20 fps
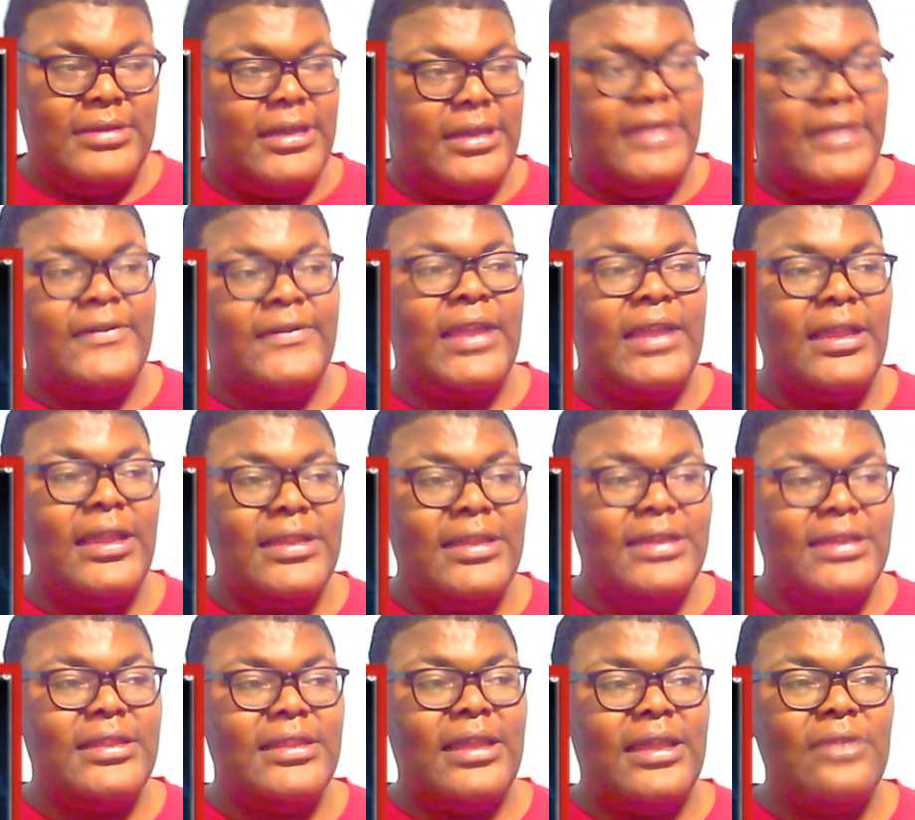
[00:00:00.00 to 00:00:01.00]
If they
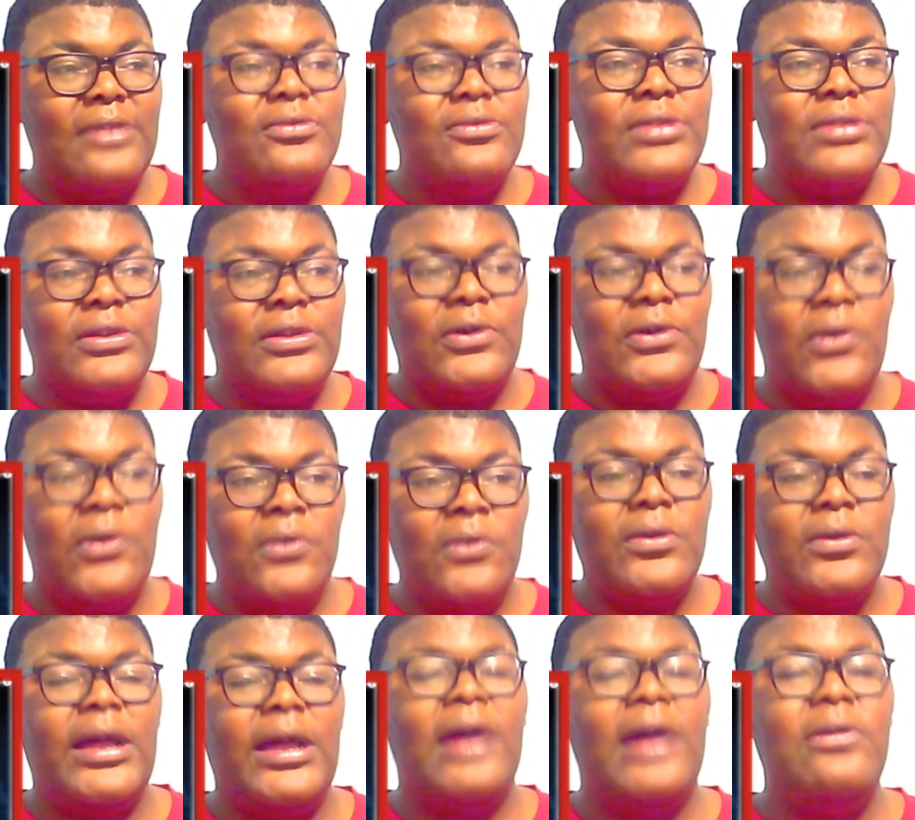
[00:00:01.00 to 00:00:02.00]
did that with the Hulk,
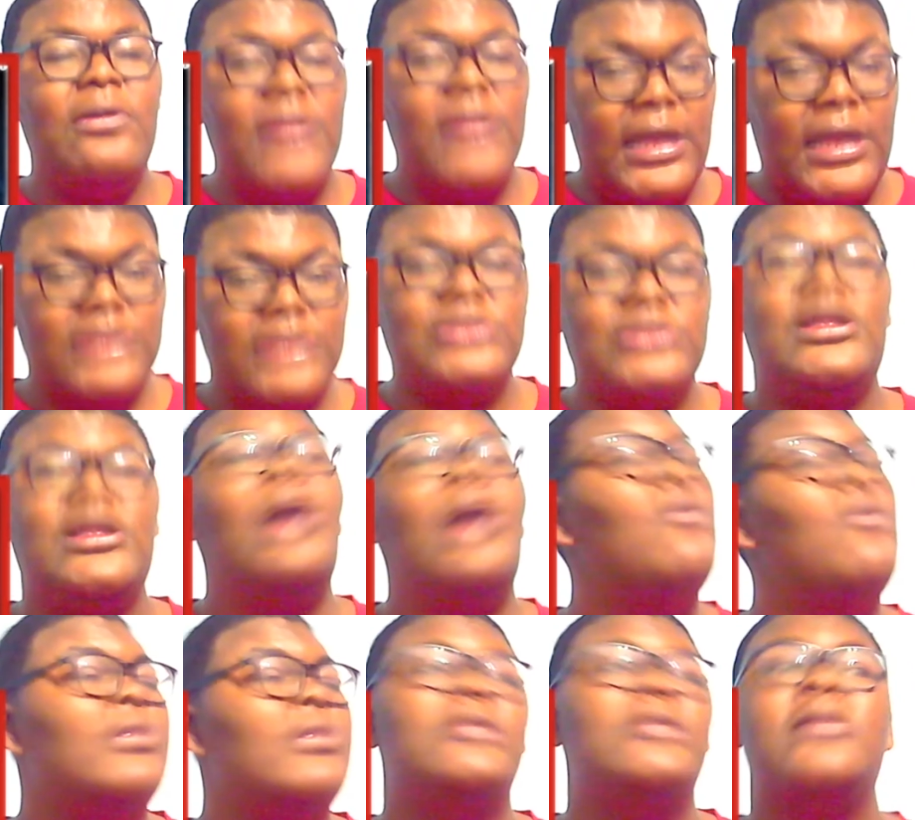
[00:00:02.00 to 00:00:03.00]
I
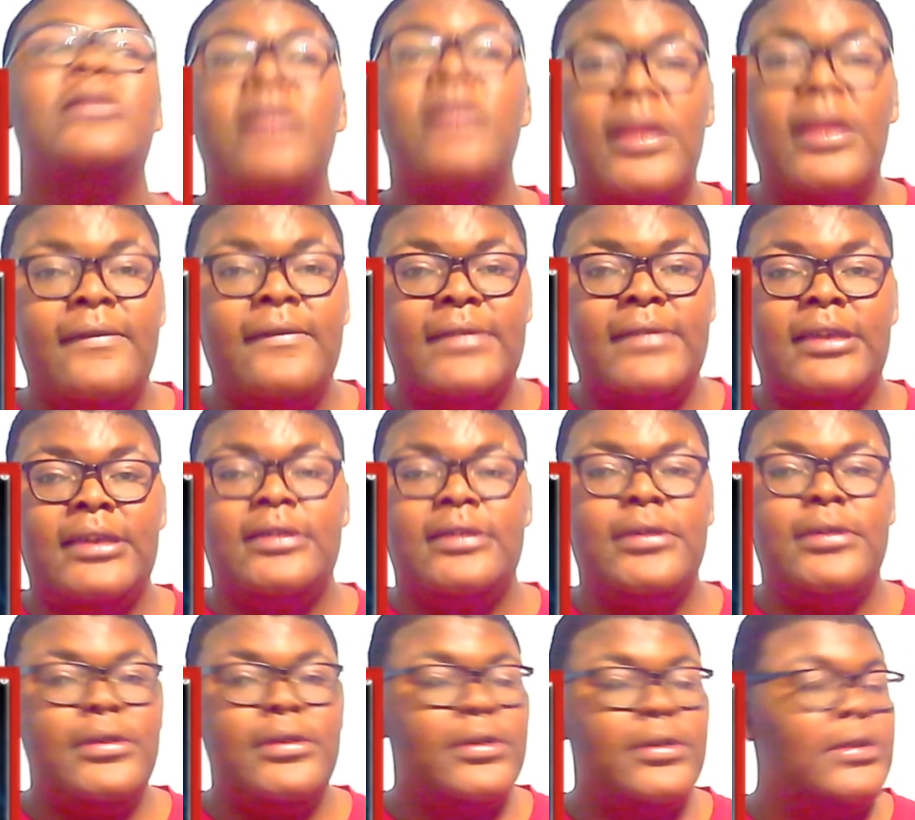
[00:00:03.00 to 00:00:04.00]
would love that.
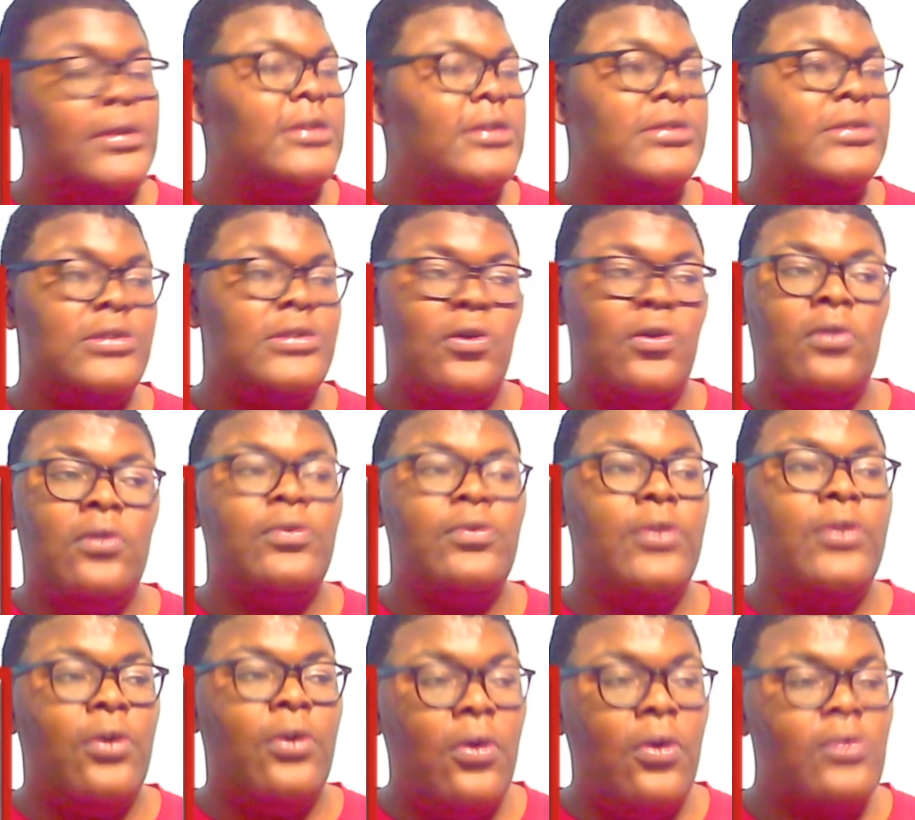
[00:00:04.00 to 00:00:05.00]
Because
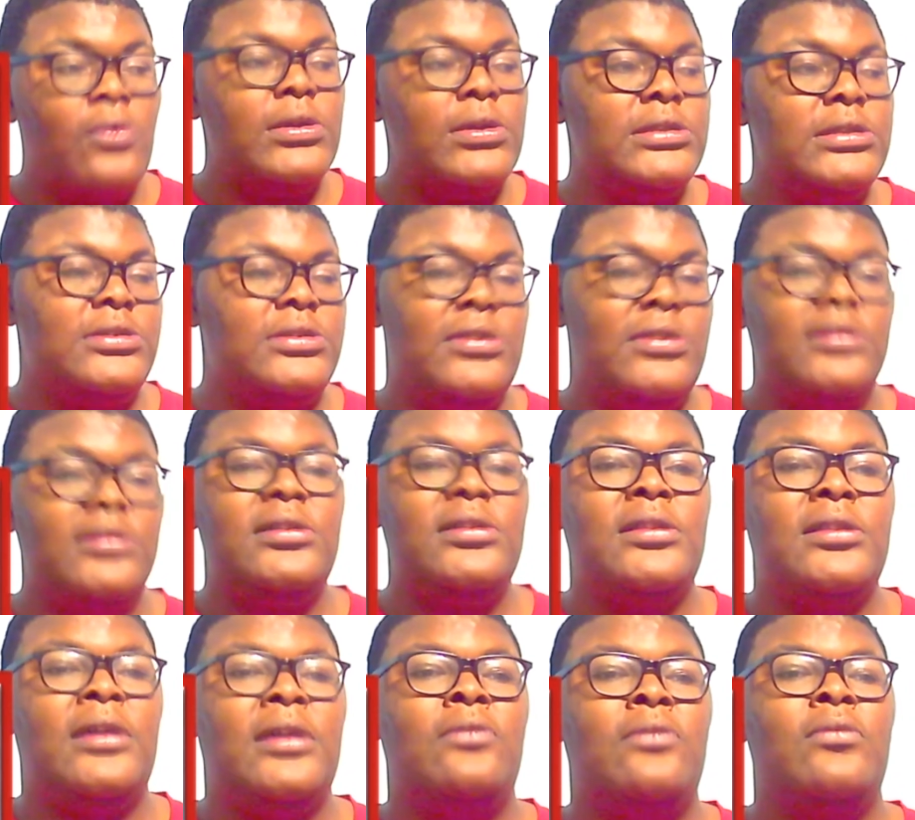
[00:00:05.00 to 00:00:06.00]
the Hulk is literally
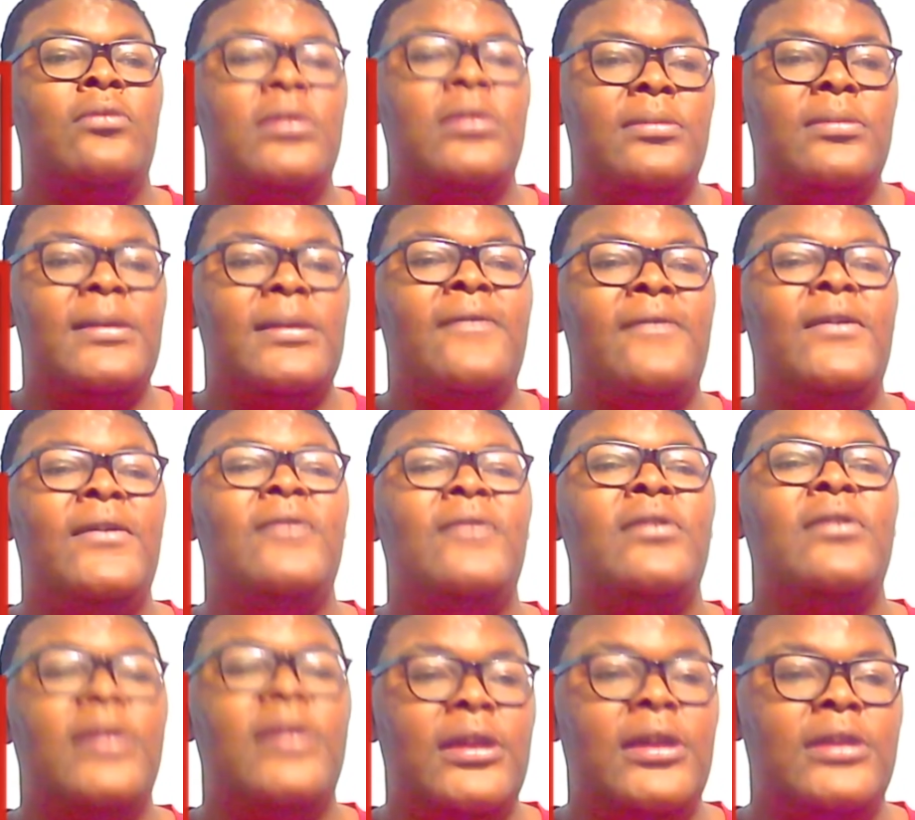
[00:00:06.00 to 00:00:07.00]
like one of my
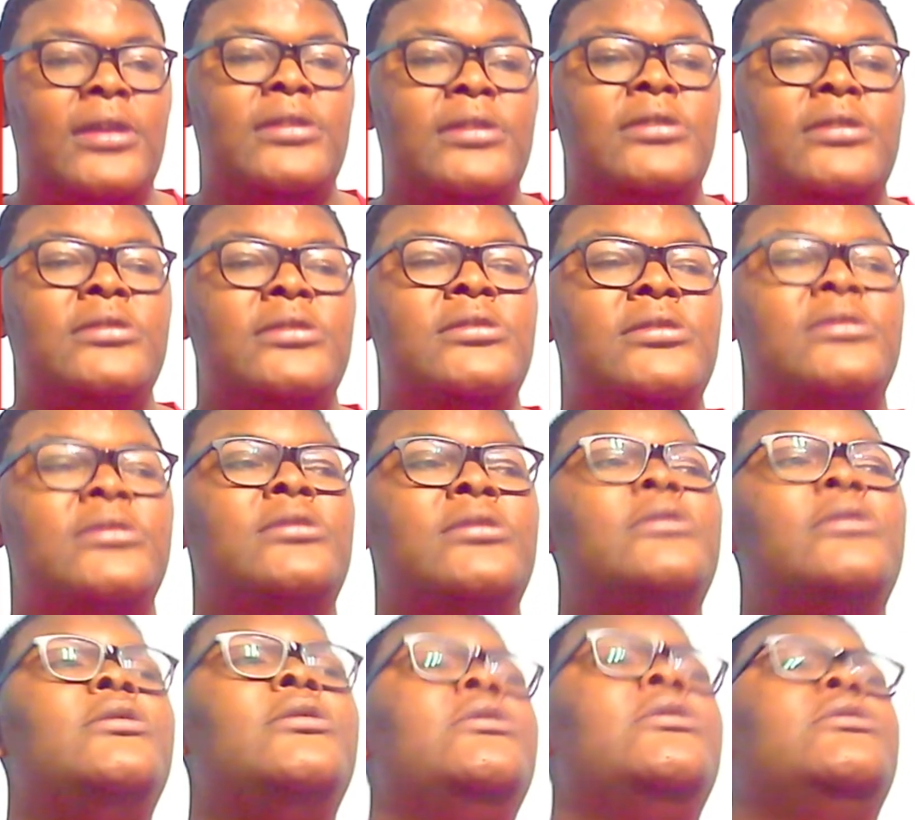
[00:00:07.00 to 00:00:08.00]
favorite characters.
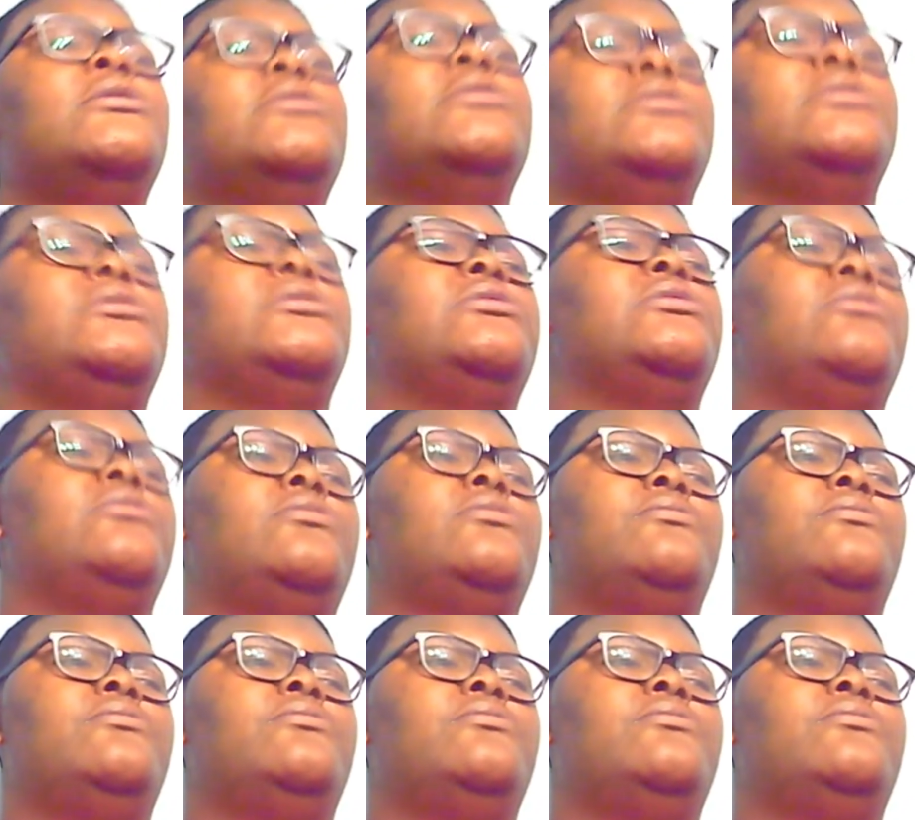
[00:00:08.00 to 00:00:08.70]
So,